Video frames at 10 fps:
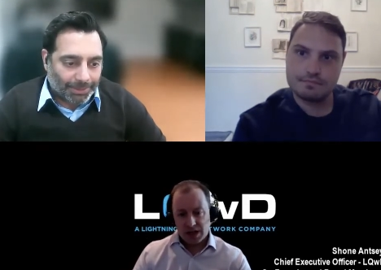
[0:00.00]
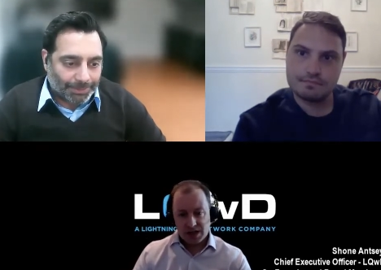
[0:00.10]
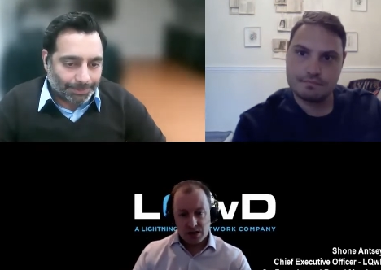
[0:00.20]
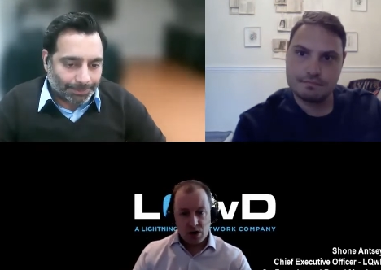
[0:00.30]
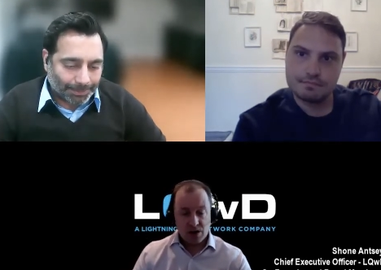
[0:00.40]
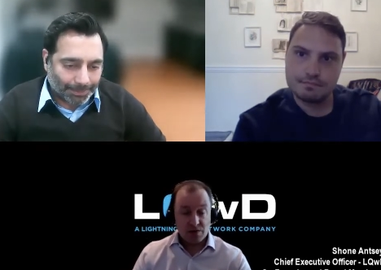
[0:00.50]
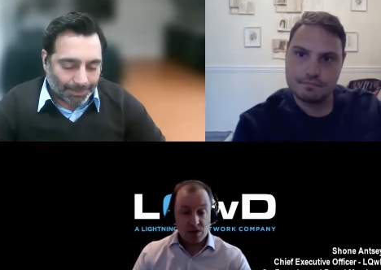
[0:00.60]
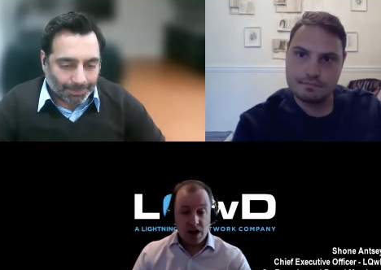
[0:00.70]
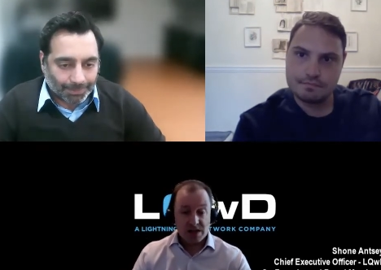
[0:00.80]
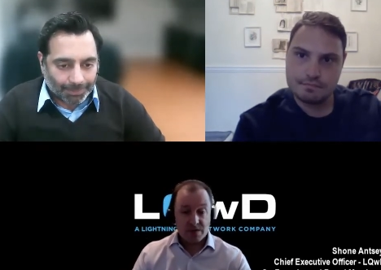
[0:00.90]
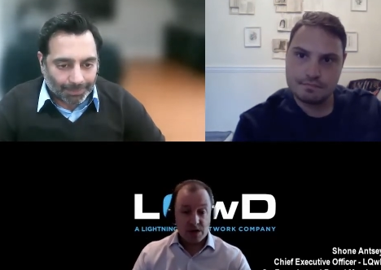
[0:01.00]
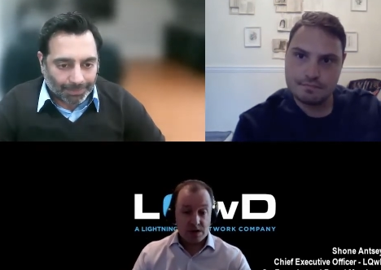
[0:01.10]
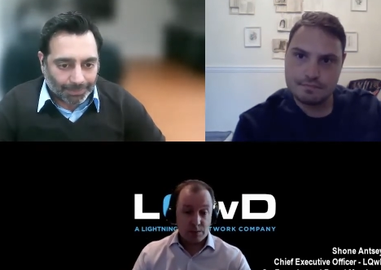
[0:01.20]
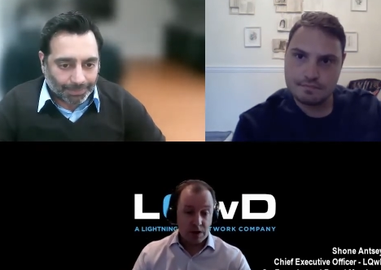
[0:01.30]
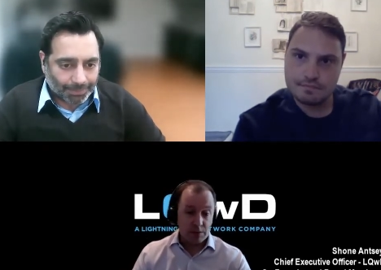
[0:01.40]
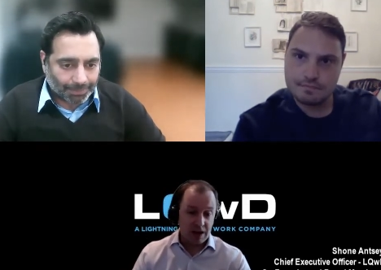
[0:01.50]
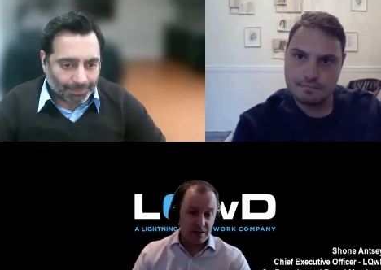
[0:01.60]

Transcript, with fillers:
Speaker 1: you know, our philosophies, and you know, my